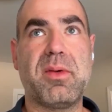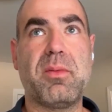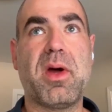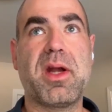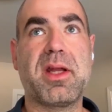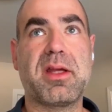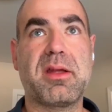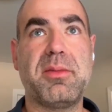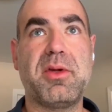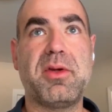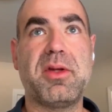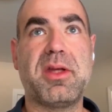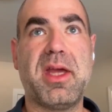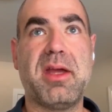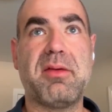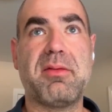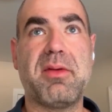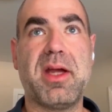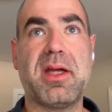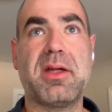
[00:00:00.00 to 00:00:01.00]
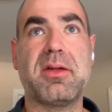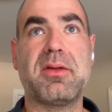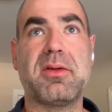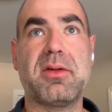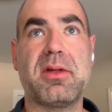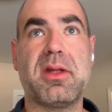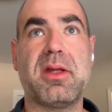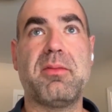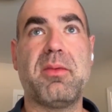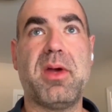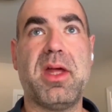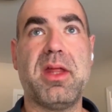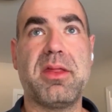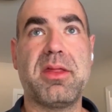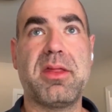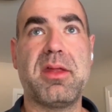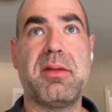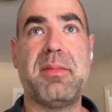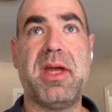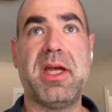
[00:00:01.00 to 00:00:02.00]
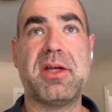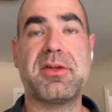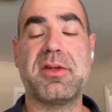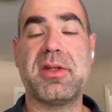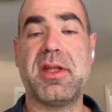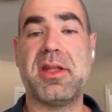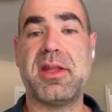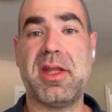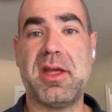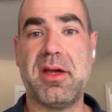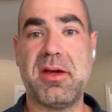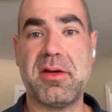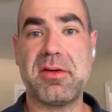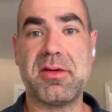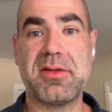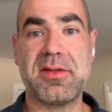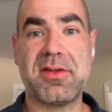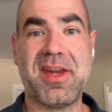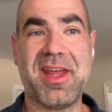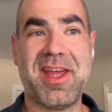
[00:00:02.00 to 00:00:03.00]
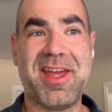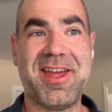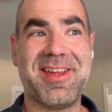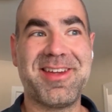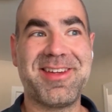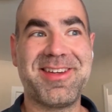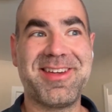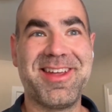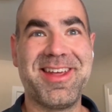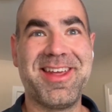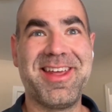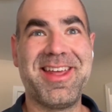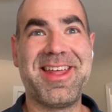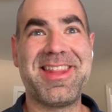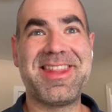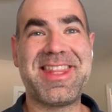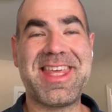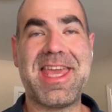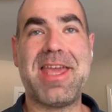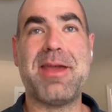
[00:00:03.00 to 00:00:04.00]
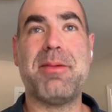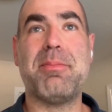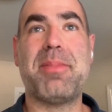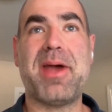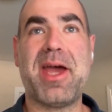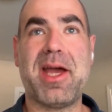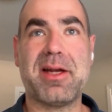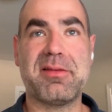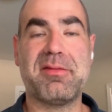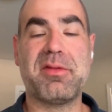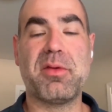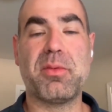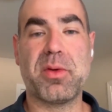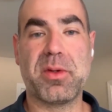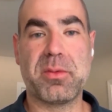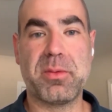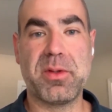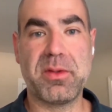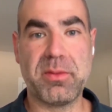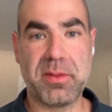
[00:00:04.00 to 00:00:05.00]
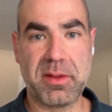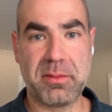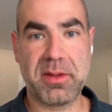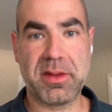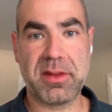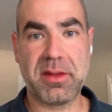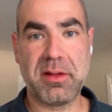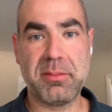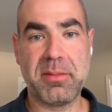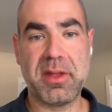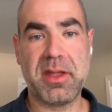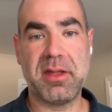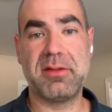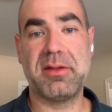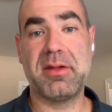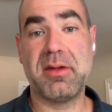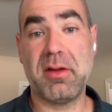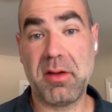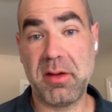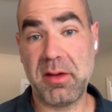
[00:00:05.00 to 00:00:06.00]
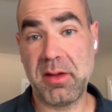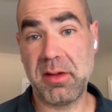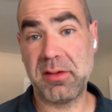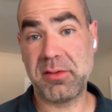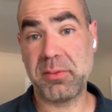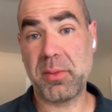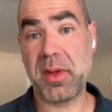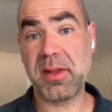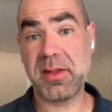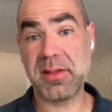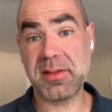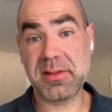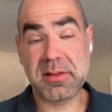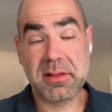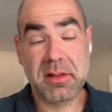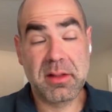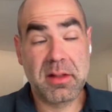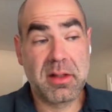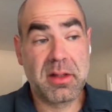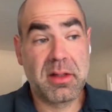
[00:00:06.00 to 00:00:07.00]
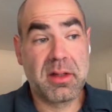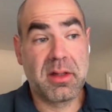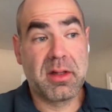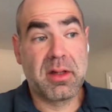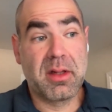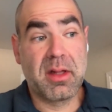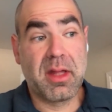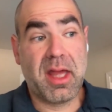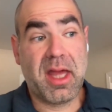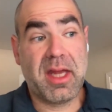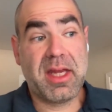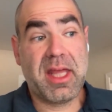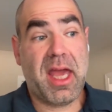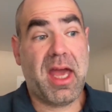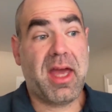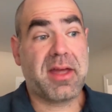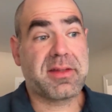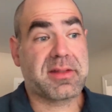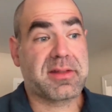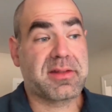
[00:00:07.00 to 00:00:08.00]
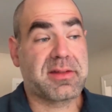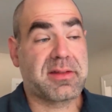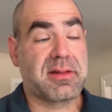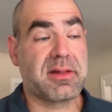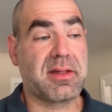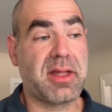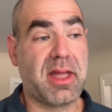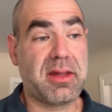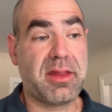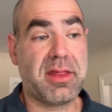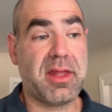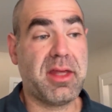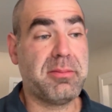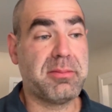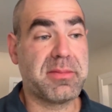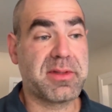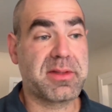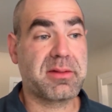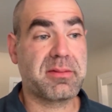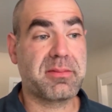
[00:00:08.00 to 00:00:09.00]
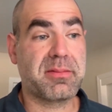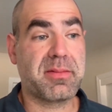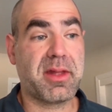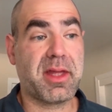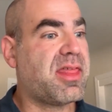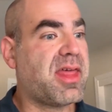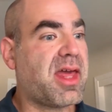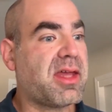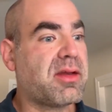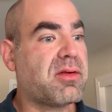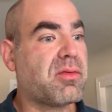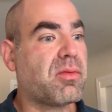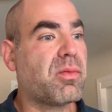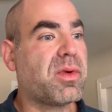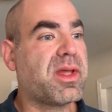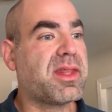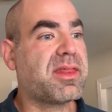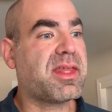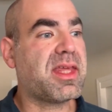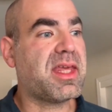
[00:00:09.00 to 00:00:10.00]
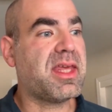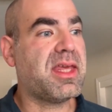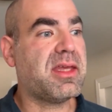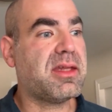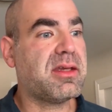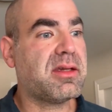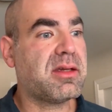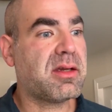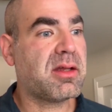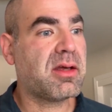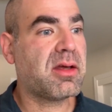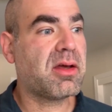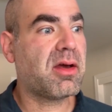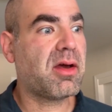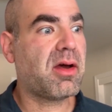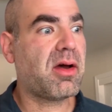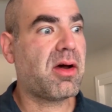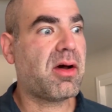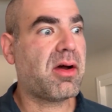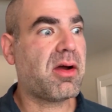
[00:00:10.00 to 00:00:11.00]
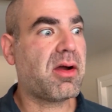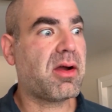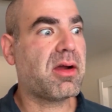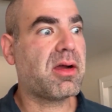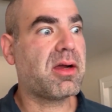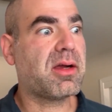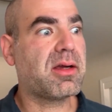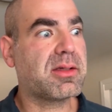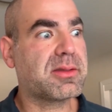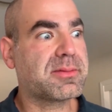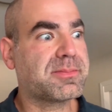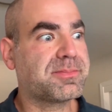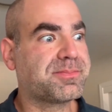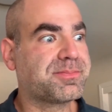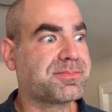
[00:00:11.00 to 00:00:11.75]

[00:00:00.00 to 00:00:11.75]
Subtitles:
we want to communicate regularly with and make sure that they understand the impact of the work we're doing with them, as well as any asks and themes. Then within our